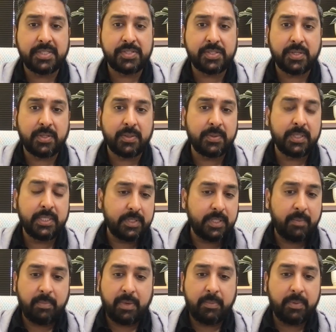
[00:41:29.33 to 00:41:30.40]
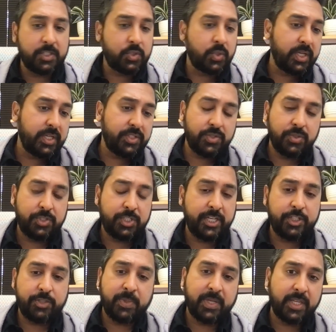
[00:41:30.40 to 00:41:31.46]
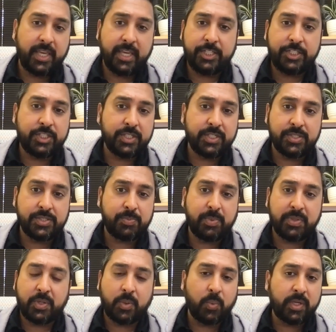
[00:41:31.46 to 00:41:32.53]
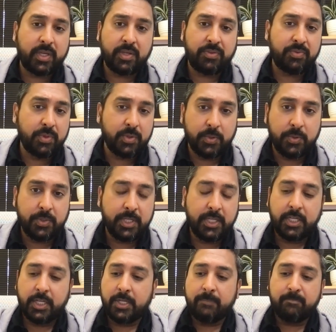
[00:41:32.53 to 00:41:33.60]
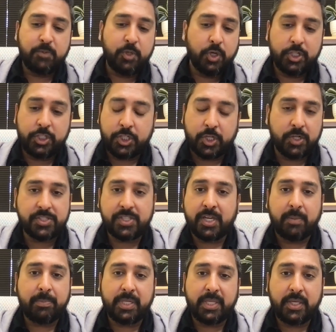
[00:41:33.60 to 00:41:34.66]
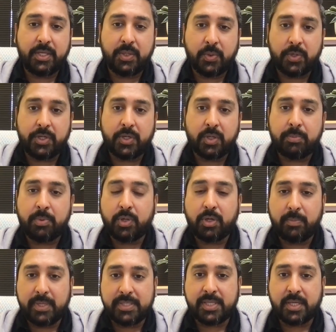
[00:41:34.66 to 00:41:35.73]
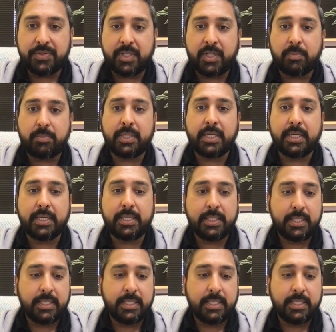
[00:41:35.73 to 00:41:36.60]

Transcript: So they may be trying to change medications, but they're working through your insurance company or your employer-based healthcare plan.